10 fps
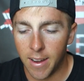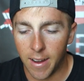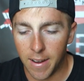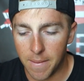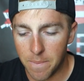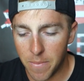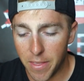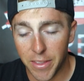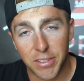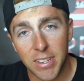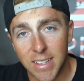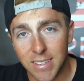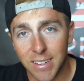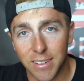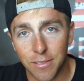um, the
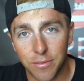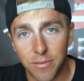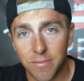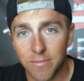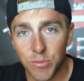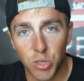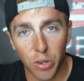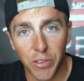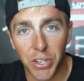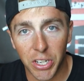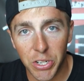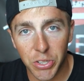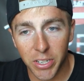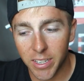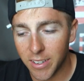sense of serving your
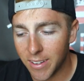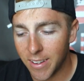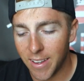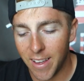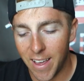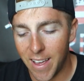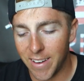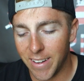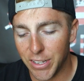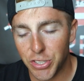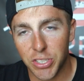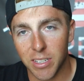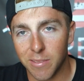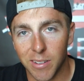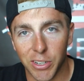country. And it's just
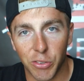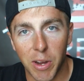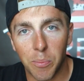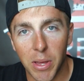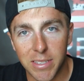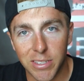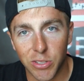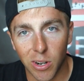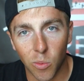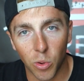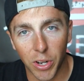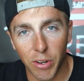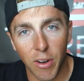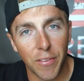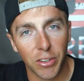a, a great place to start
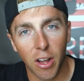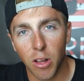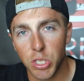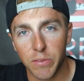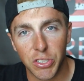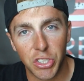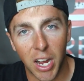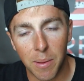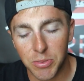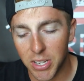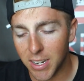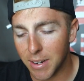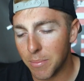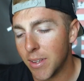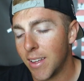working. Right after college, you have a job set
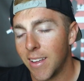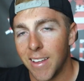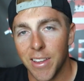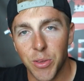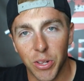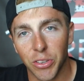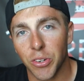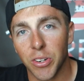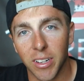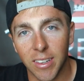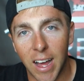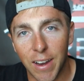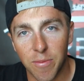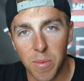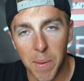up and you can learn a
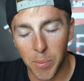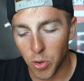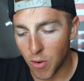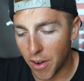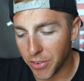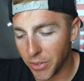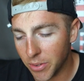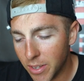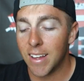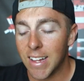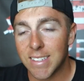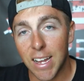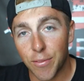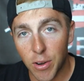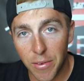lot from the people around you. It's
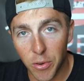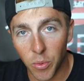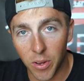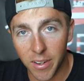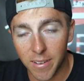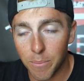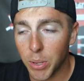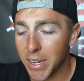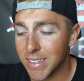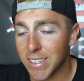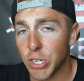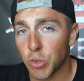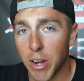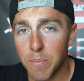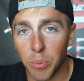not for everyone, but it is a
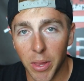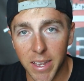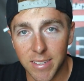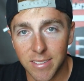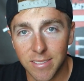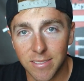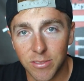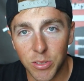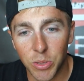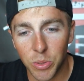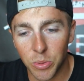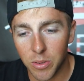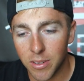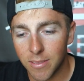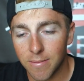great place to